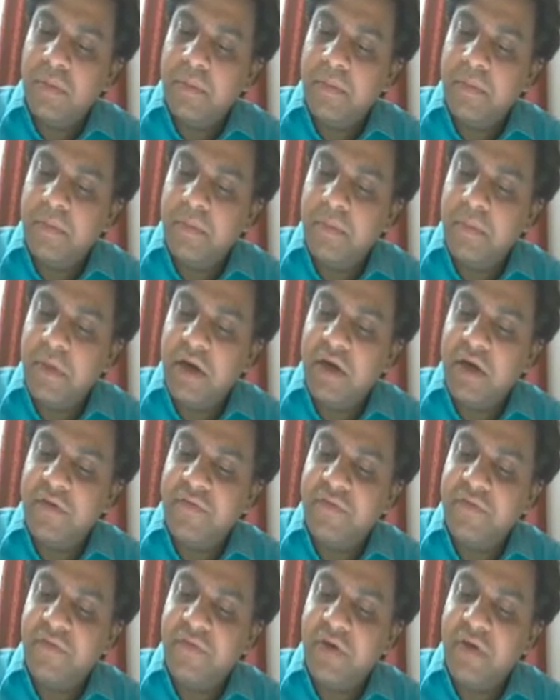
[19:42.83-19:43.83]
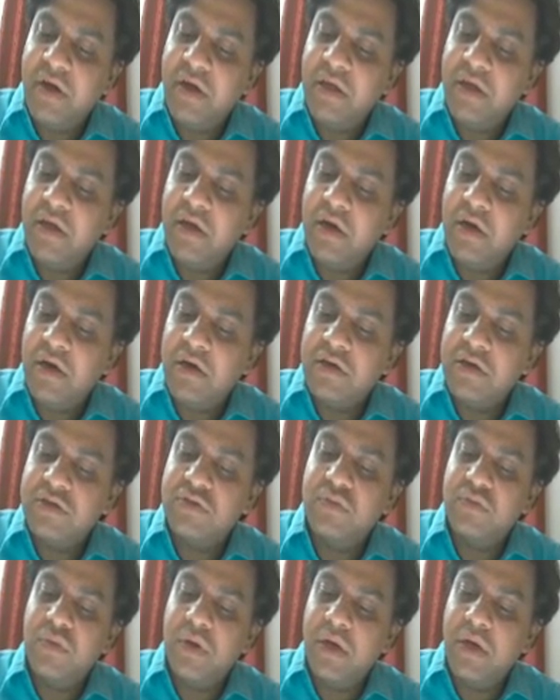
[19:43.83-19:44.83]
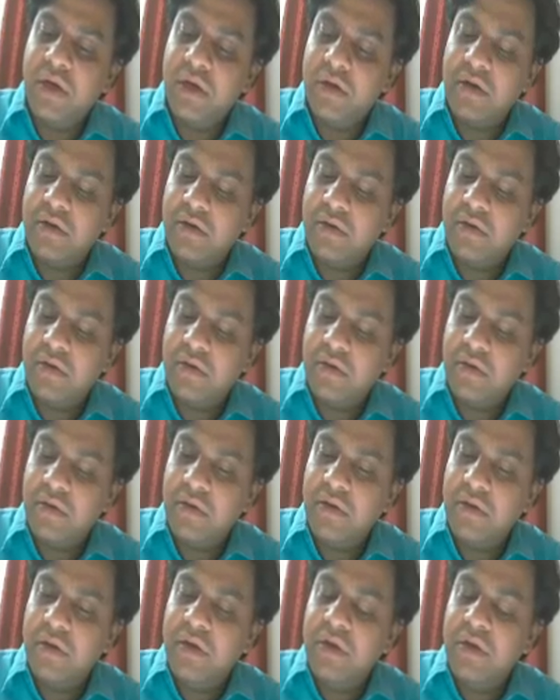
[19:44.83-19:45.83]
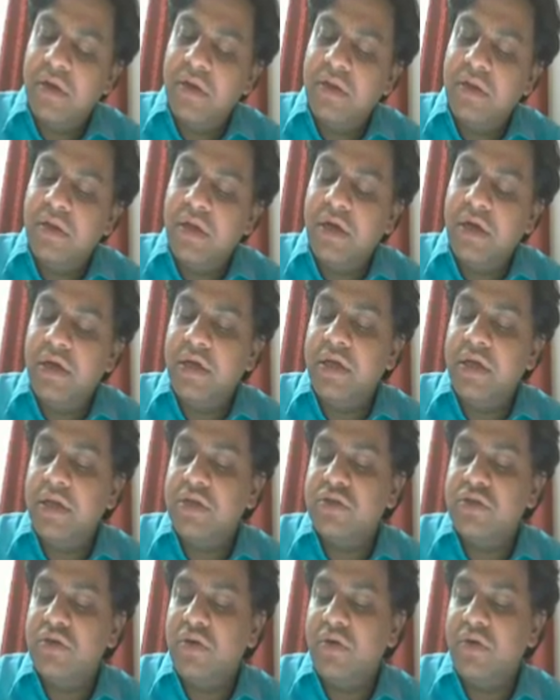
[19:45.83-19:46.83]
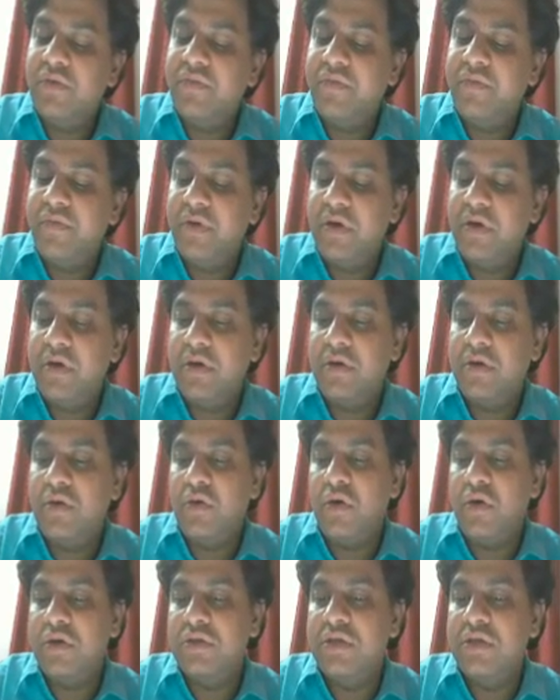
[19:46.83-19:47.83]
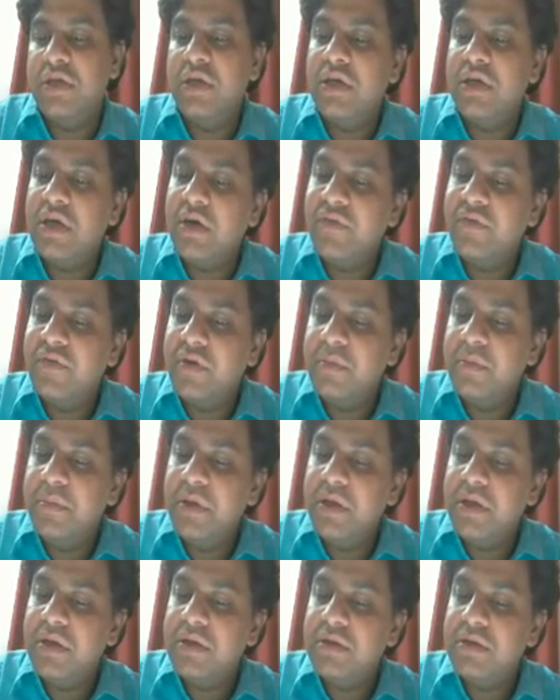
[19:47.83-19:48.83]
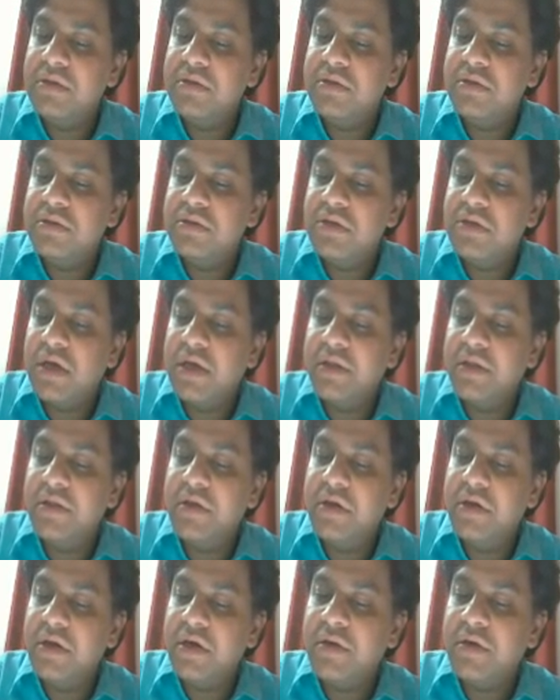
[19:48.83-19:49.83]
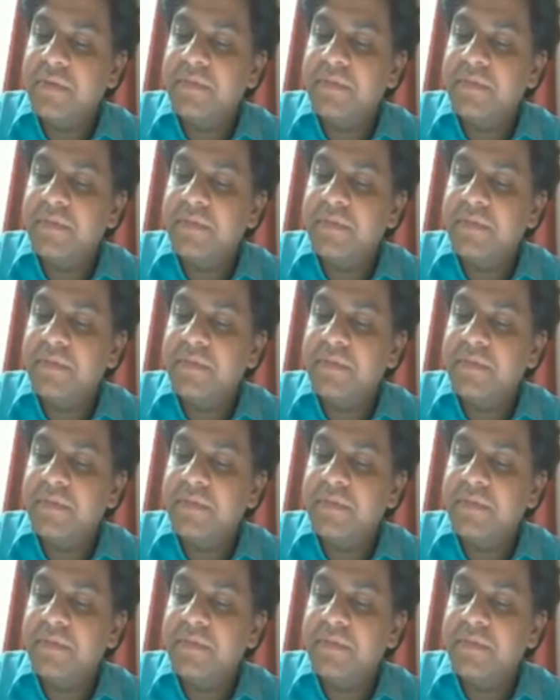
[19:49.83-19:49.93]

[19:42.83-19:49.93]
by phi r square. The integration of cos theta will be sin theta